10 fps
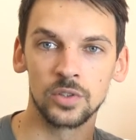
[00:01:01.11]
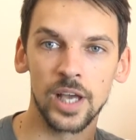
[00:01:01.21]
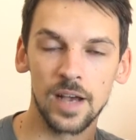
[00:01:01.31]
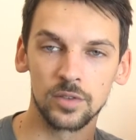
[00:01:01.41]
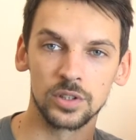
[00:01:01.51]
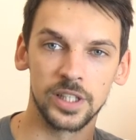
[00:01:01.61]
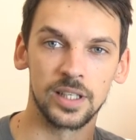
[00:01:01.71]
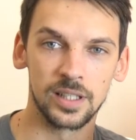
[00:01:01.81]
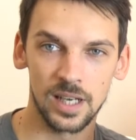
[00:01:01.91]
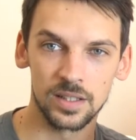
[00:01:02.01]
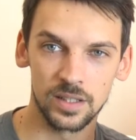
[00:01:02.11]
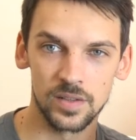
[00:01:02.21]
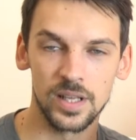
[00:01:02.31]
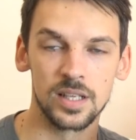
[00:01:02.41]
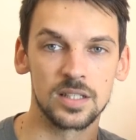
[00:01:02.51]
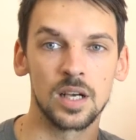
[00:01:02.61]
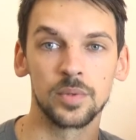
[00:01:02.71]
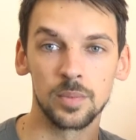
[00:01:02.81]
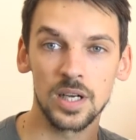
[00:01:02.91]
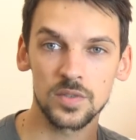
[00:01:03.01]
you have to create a content that is
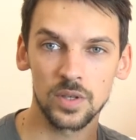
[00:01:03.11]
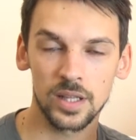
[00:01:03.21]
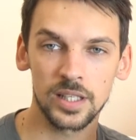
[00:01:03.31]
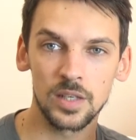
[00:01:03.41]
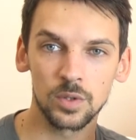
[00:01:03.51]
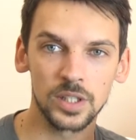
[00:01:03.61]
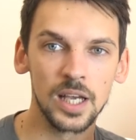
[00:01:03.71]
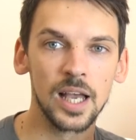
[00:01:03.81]
optimized for that keyword